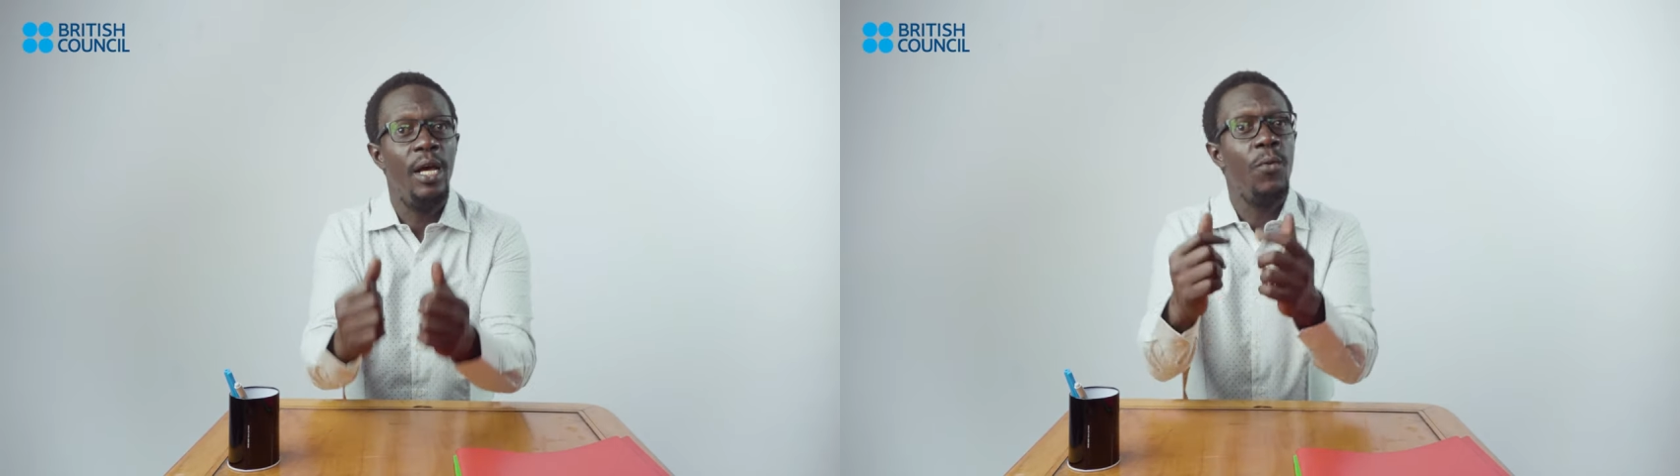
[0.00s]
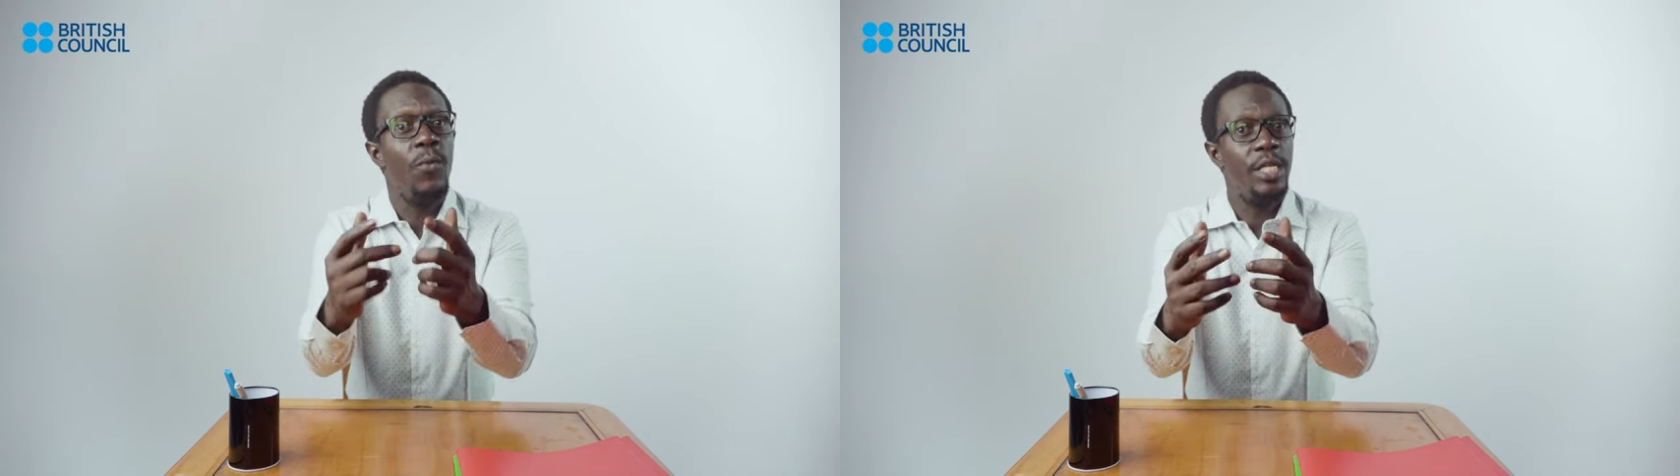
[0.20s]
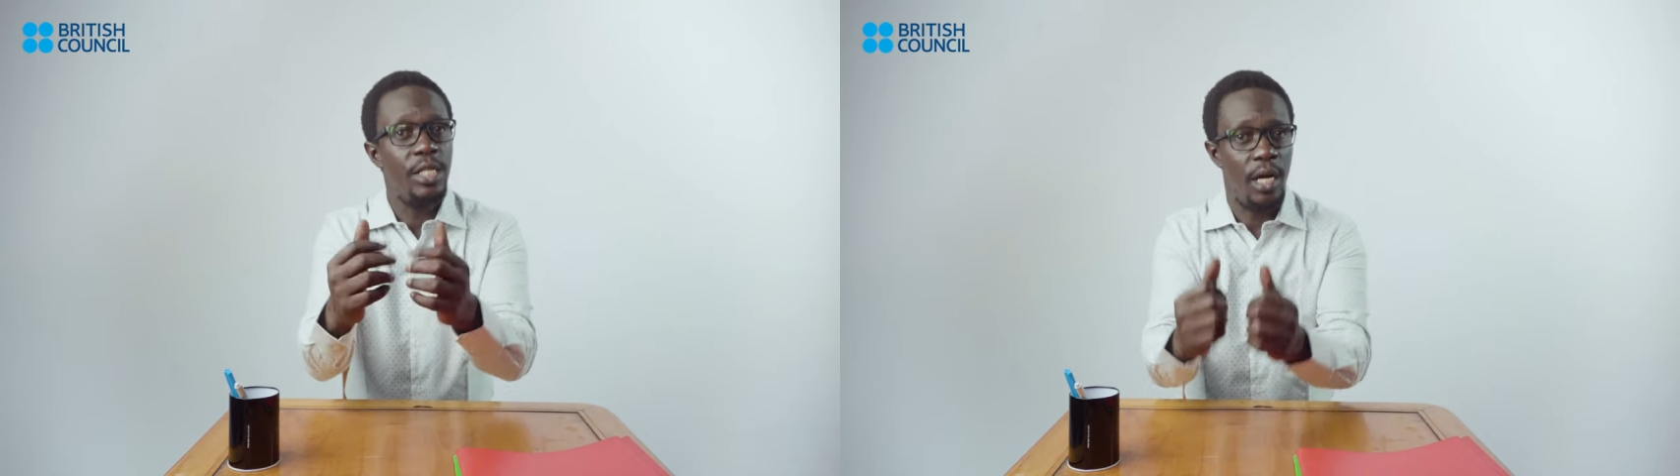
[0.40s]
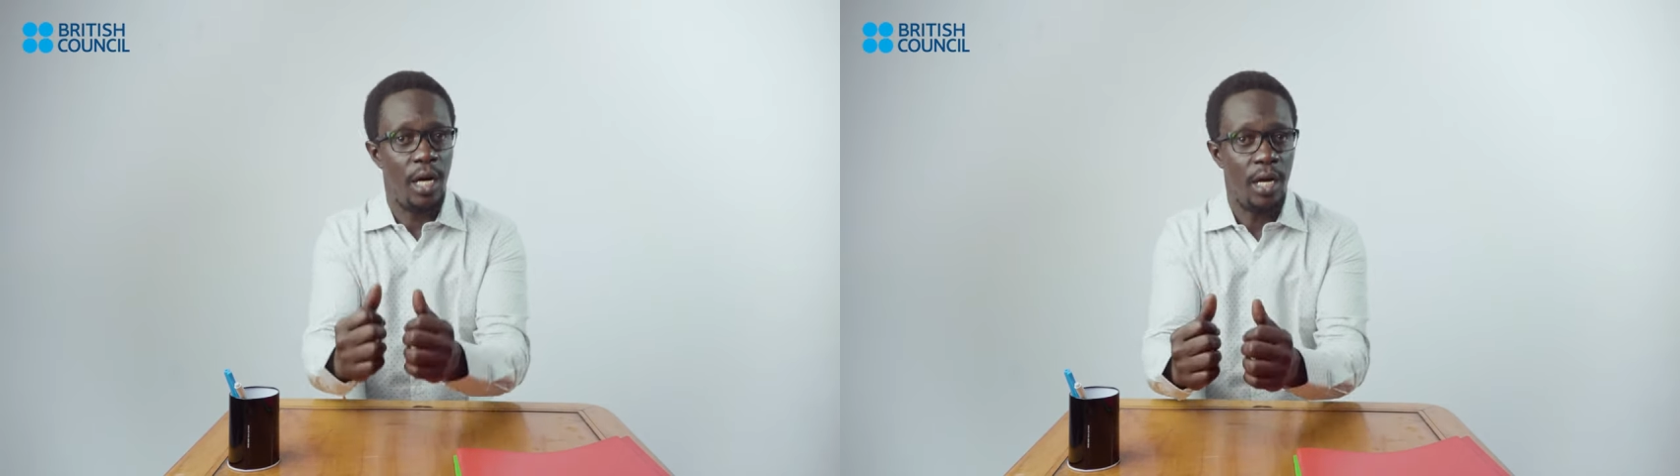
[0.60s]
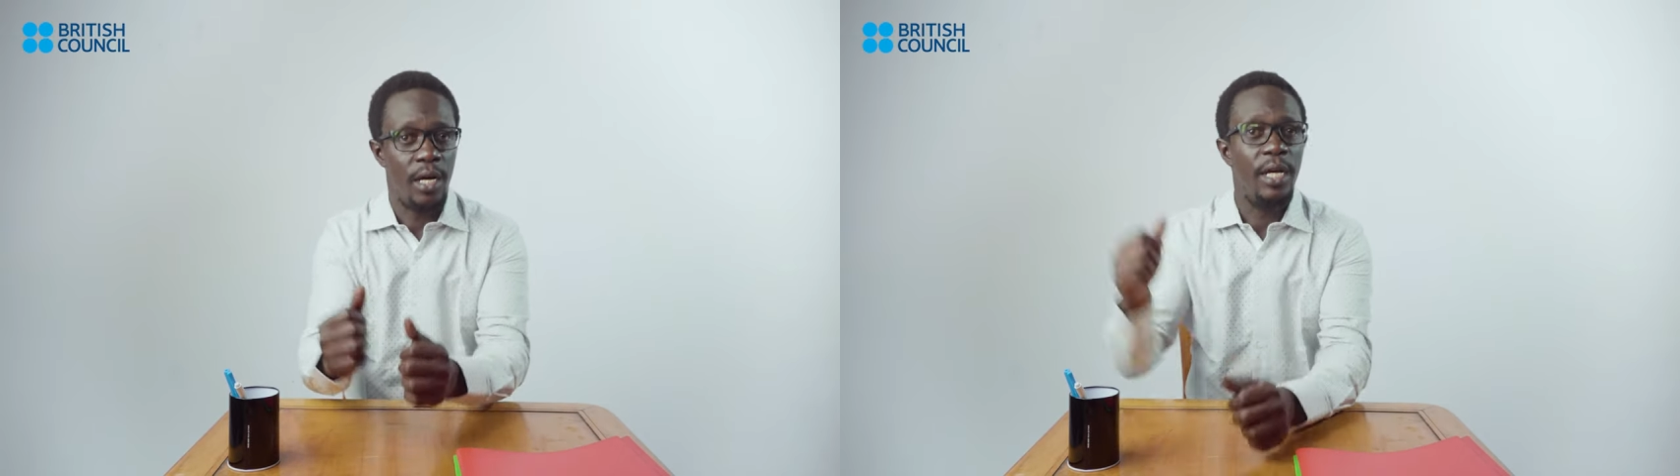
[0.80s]
which
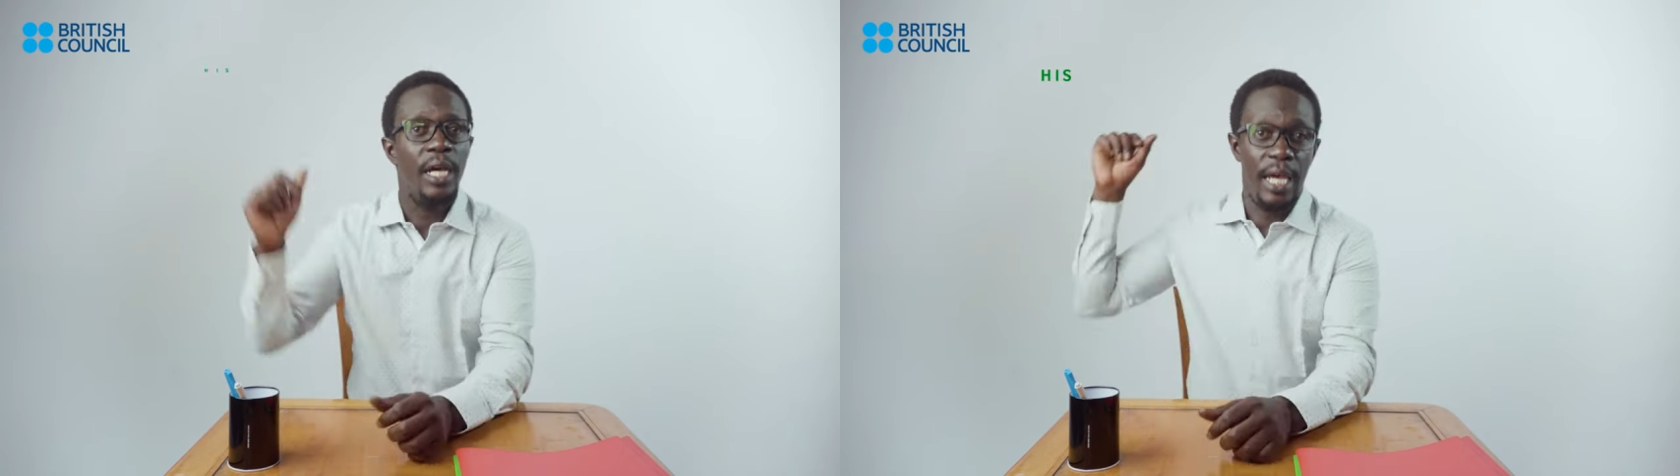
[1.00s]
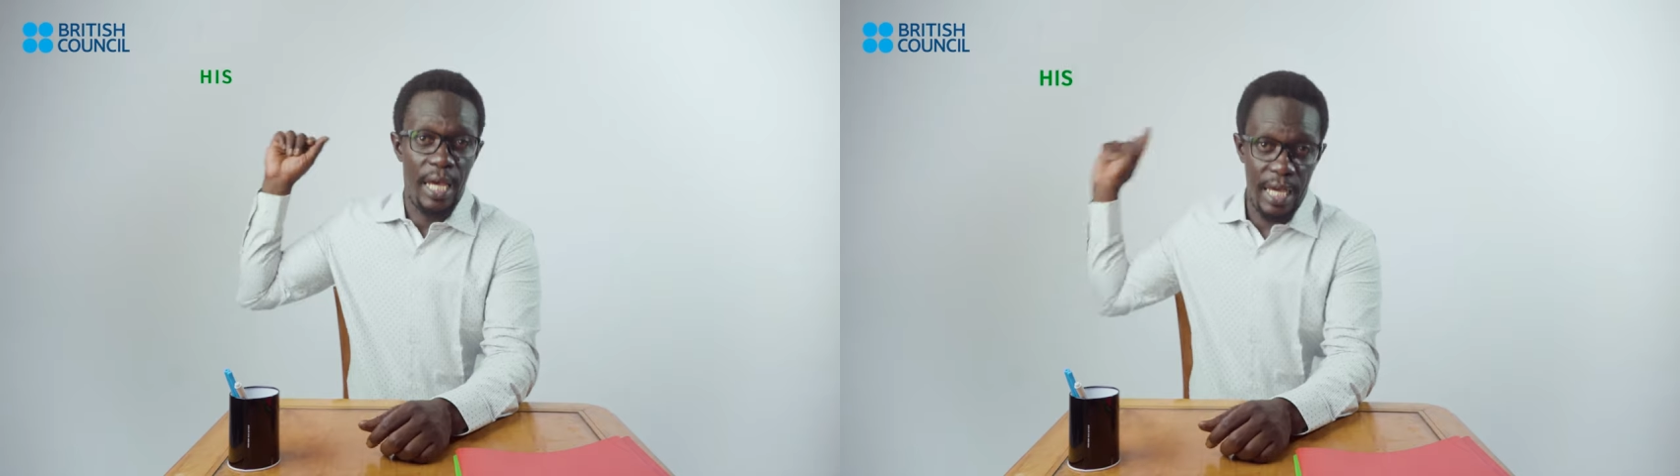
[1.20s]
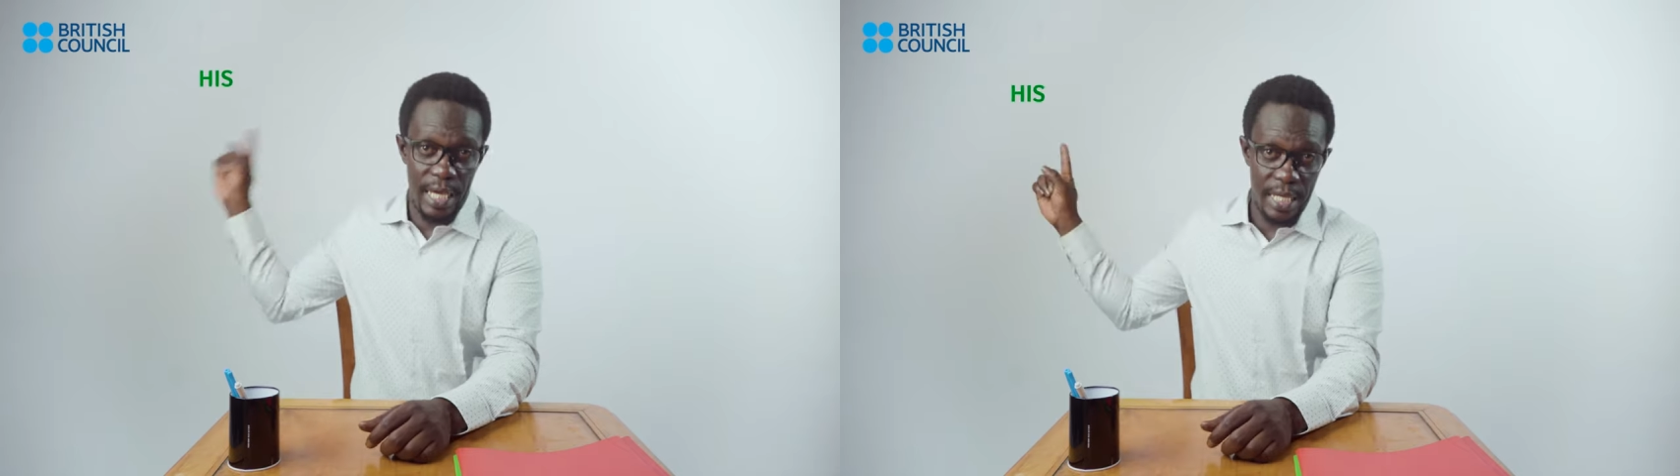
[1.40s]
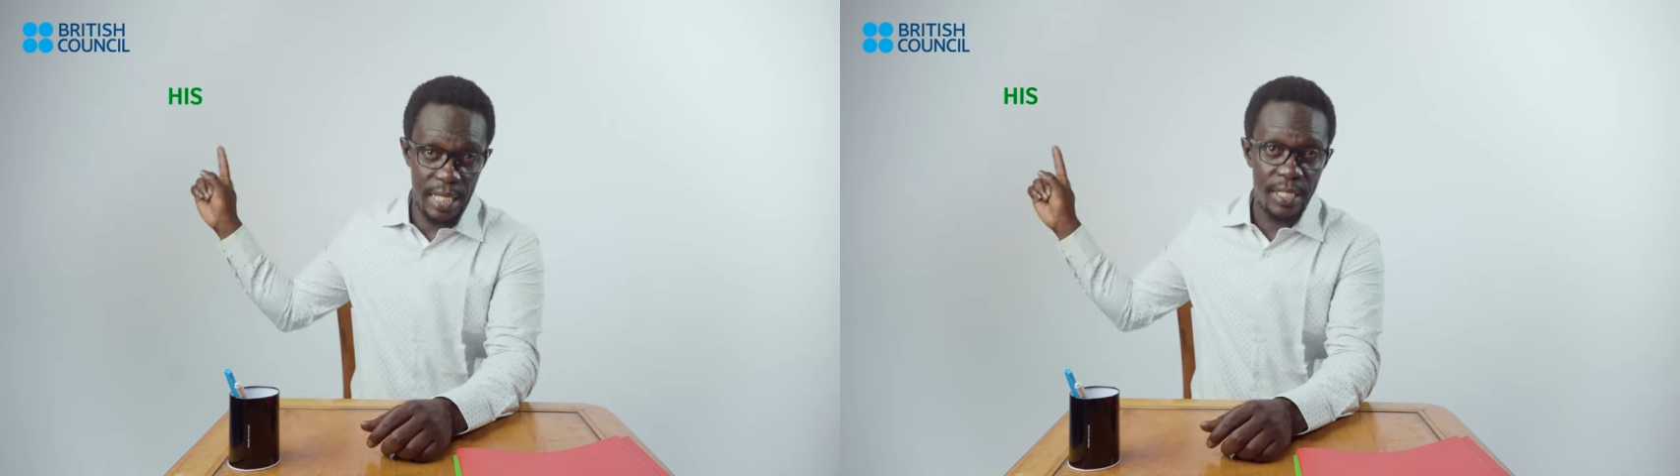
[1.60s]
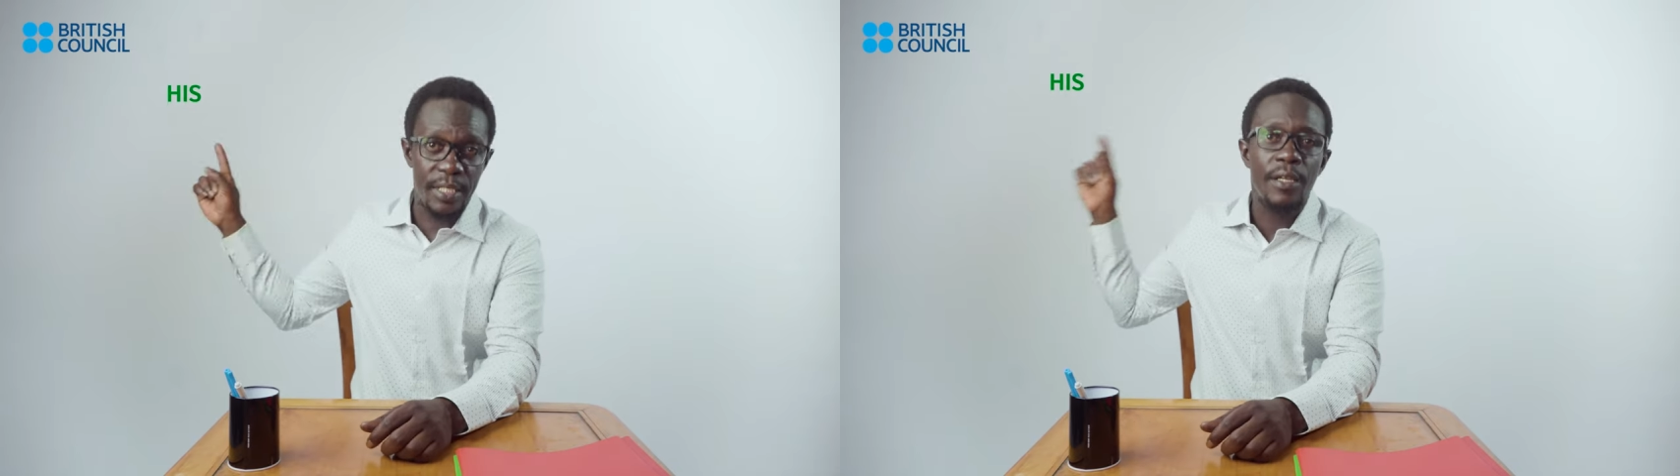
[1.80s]
are
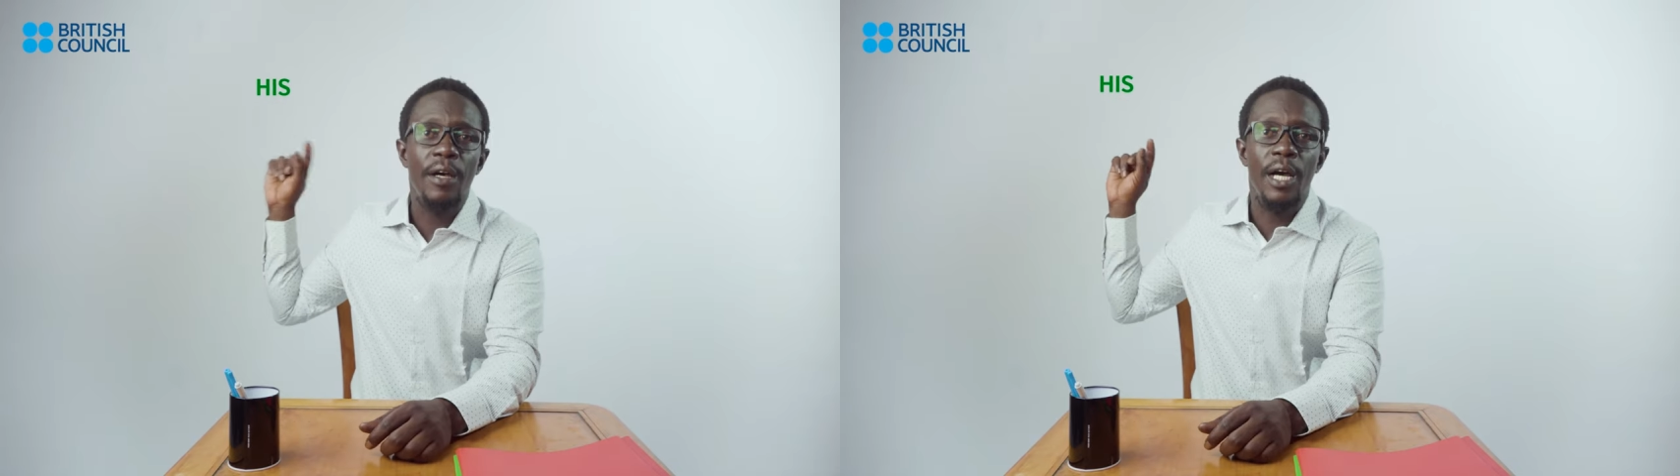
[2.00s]
his,